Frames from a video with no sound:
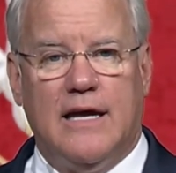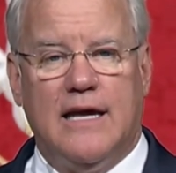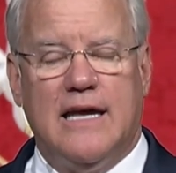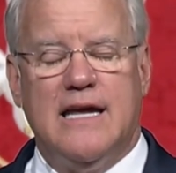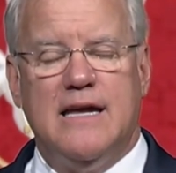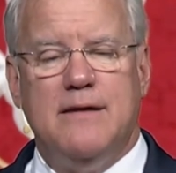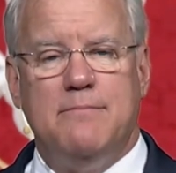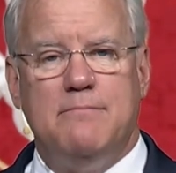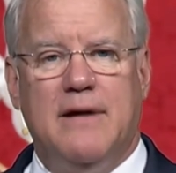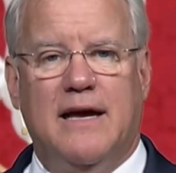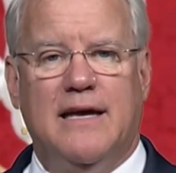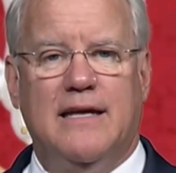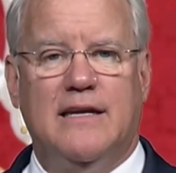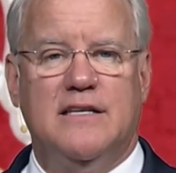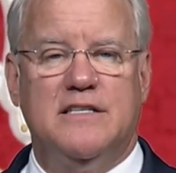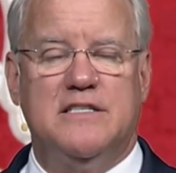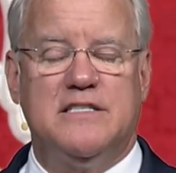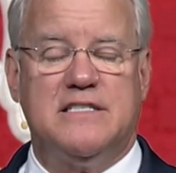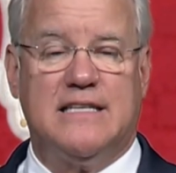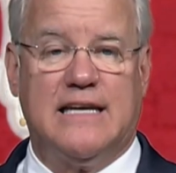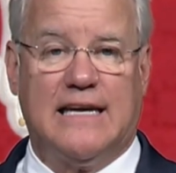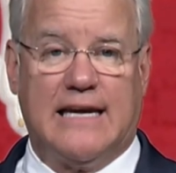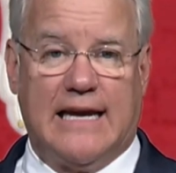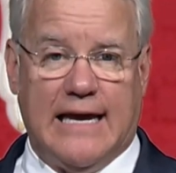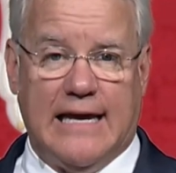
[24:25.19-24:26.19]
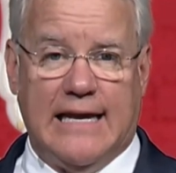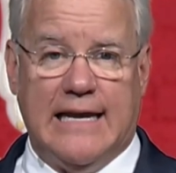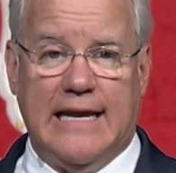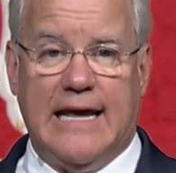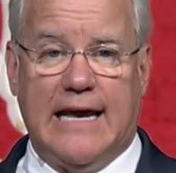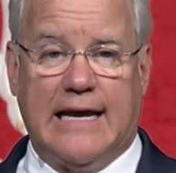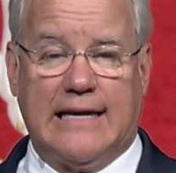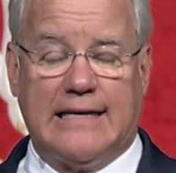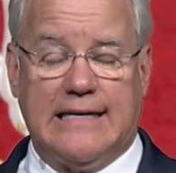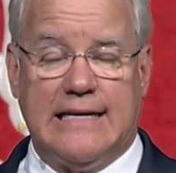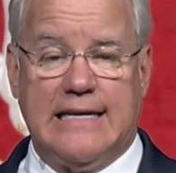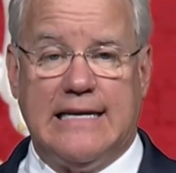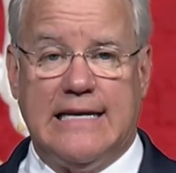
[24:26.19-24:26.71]
He made us to
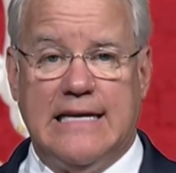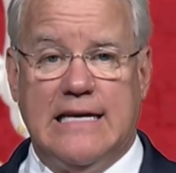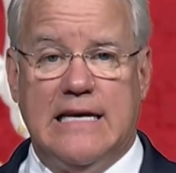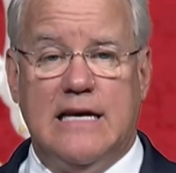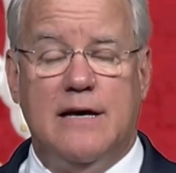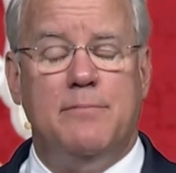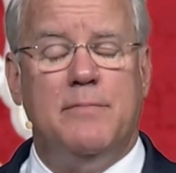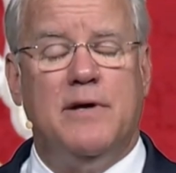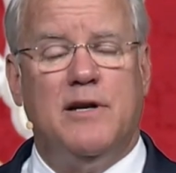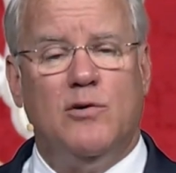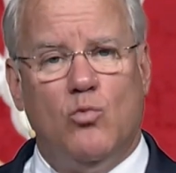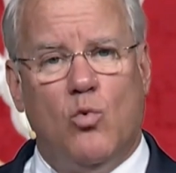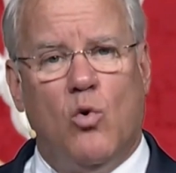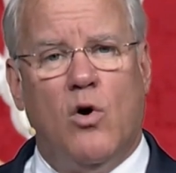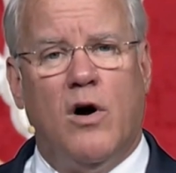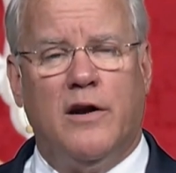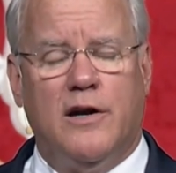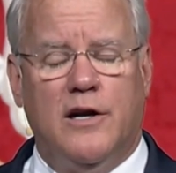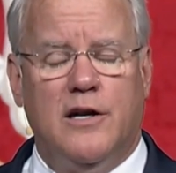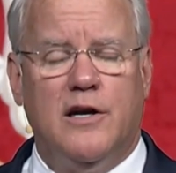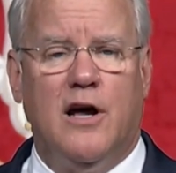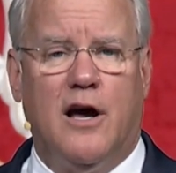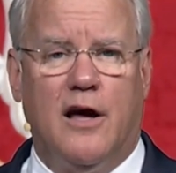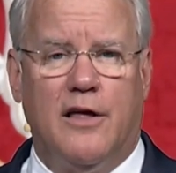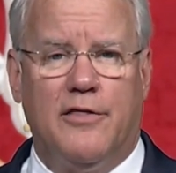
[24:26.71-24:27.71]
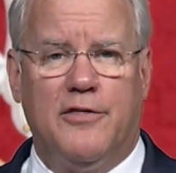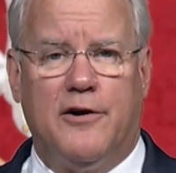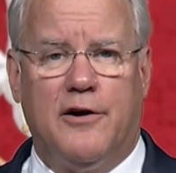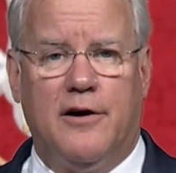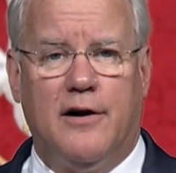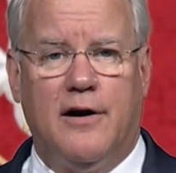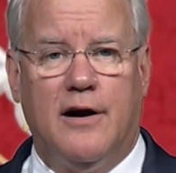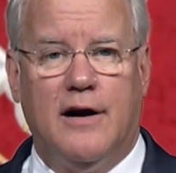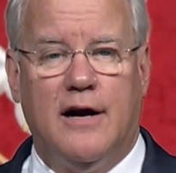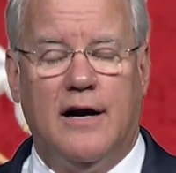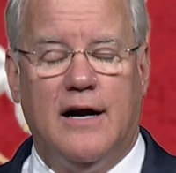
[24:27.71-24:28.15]
connect to Him and one another.